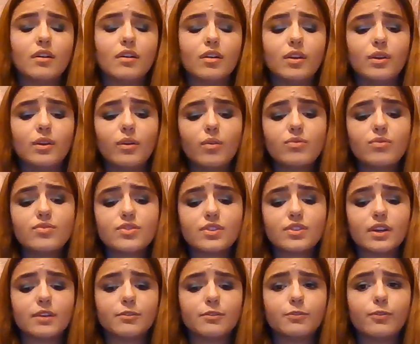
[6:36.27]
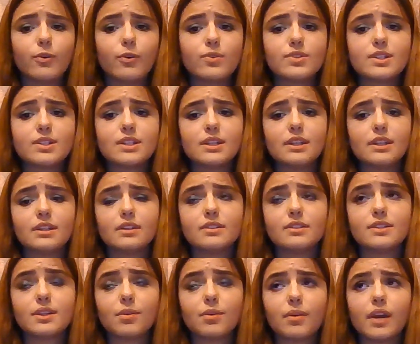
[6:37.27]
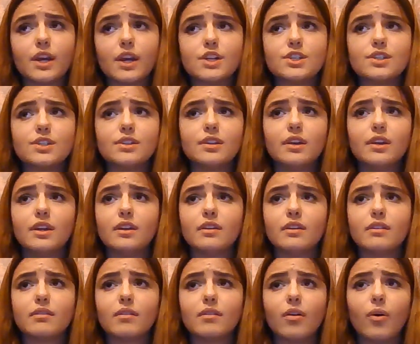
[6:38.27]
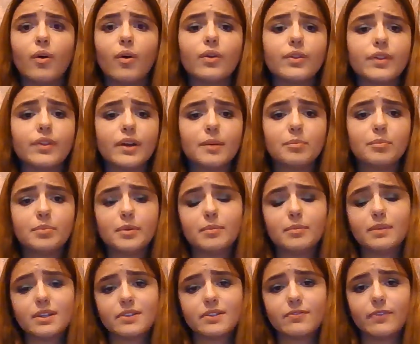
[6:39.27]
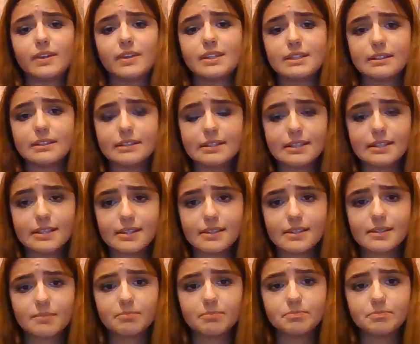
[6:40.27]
laws enforcing segregation in other public facilities.